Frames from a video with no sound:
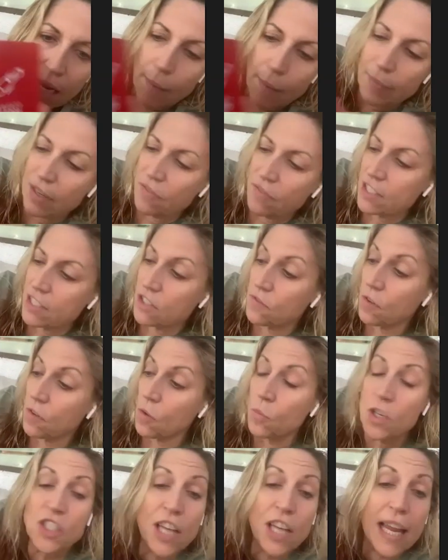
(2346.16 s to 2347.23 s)
Comedy Festival,
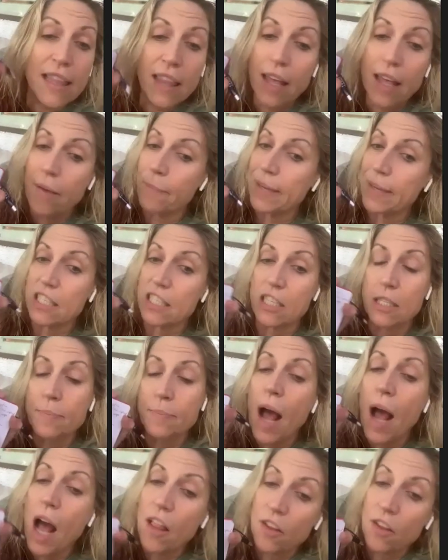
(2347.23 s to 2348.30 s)
which I love, but it's
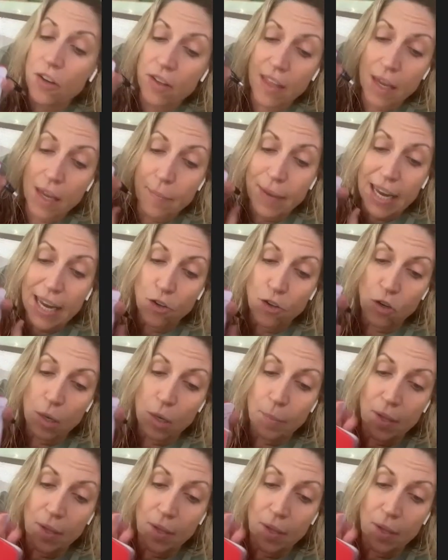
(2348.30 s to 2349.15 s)
smaller than my normal.